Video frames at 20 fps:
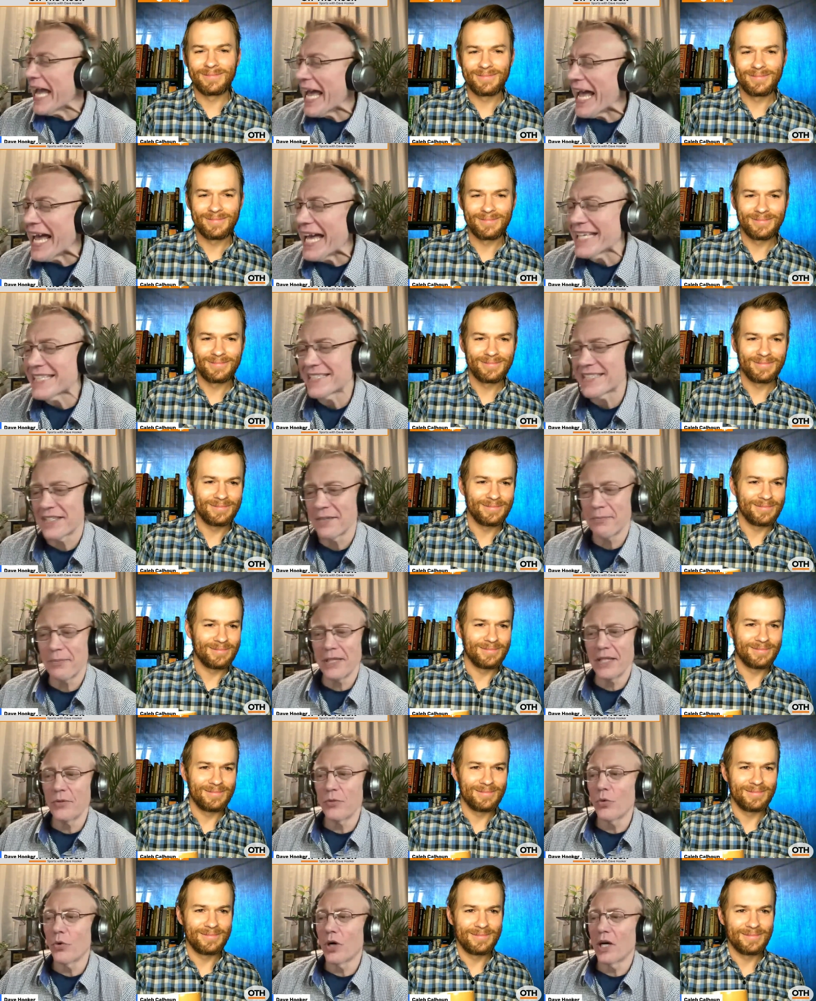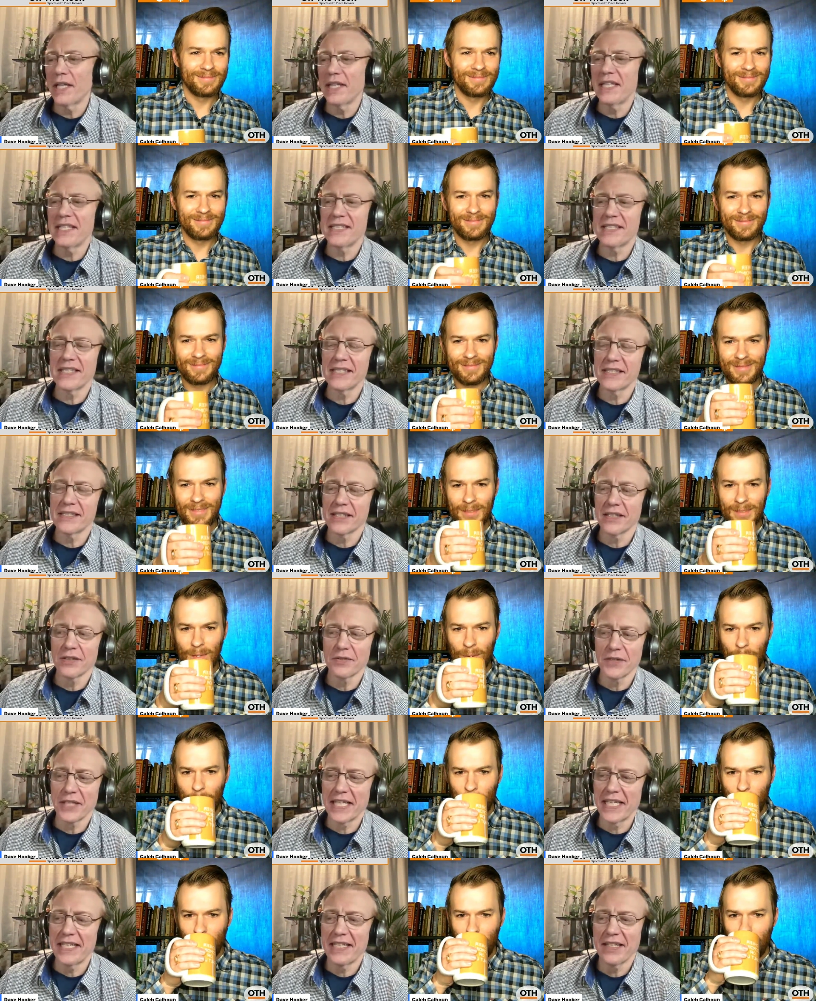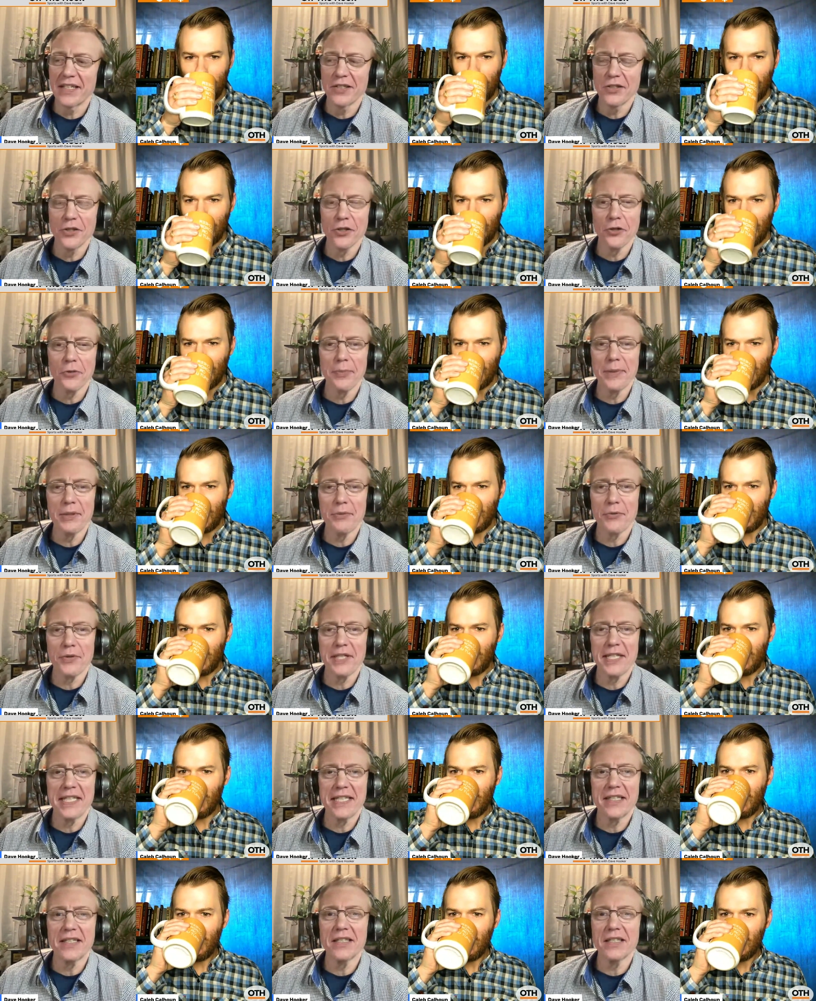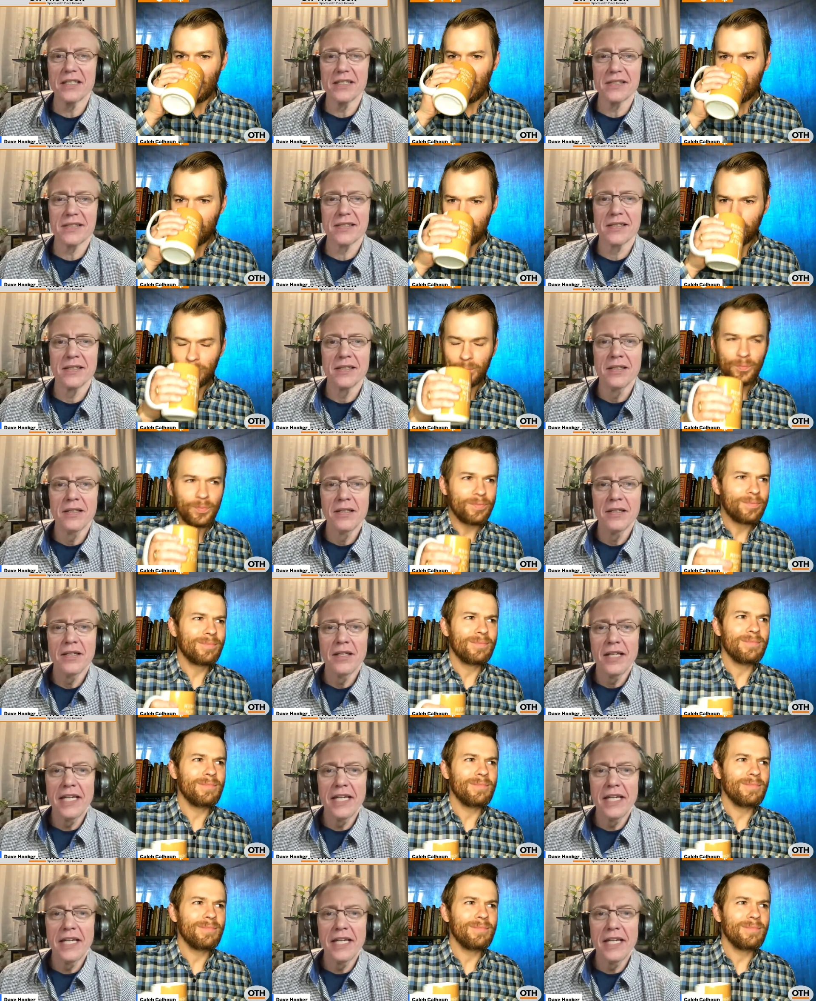Speaker 1: has to be one. This is a, getting a little bit ridiculous.